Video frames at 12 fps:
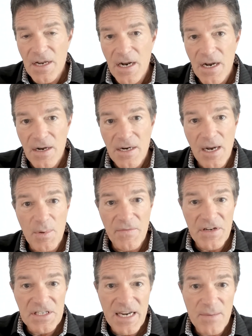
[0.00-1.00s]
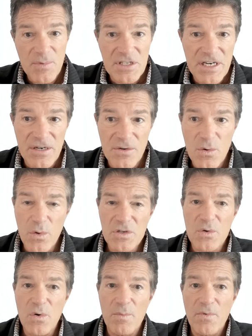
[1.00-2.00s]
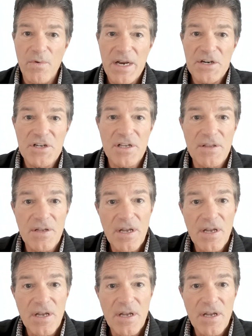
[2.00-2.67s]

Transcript: A couple of examples here. Quarters Corporation